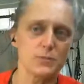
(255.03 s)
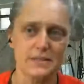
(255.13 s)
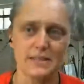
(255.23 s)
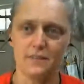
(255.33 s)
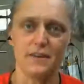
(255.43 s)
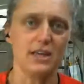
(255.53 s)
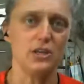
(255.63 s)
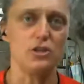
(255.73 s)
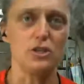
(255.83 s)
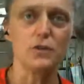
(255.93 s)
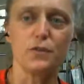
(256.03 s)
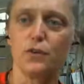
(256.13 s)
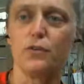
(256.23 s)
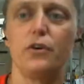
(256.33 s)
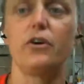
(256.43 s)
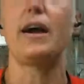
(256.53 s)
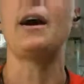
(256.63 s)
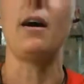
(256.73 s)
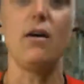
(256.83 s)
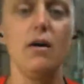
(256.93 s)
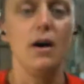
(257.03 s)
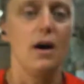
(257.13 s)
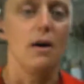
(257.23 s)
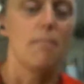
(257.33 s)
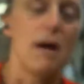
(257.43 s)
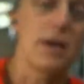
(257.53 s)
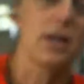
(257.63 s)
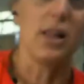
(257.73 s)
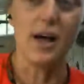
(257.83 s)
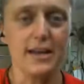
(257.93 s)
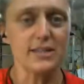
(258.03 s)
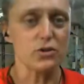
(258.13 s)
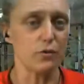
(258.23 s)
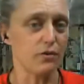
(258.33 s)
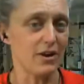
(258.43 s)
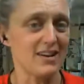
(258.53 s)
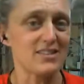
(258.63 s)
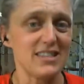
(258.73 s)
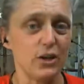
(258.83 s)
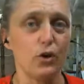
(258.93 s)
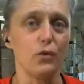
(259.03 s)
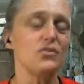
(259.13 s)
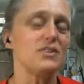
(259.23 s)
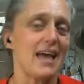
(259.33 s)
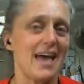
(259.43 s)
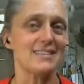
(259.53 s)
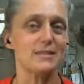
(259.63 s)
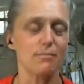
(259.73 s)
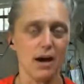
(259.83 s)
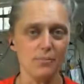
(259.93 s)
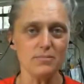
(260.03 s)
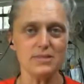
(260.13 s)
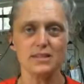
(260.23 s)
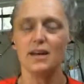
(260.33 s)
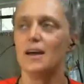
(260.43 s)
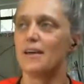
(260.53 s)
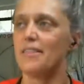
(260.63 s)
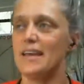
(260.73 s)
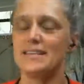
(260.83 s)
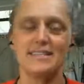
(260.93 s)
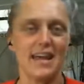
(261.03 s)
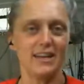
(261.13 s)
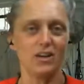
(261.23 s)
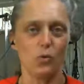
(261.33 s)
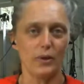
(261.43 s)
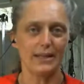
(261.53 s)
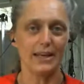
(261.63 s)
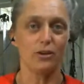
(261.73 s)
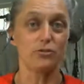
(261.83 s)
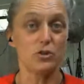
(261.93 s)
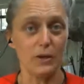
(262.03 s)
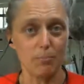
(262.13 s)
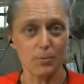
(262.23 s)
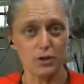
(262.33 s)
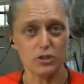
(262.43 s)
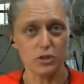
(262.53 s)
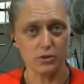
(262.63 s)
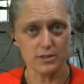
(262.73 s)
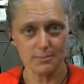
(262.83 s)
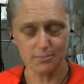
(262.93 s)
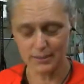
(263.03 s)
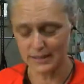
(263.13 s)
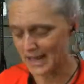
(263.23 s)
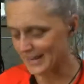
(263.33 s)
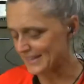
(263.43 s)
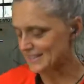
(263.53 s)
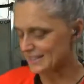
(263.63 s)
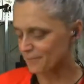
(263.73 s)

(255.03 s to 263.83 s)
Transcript: specific and useful for our mama clients or for ourselves as mums than standing on one leg or doing bird dogs in Pilates.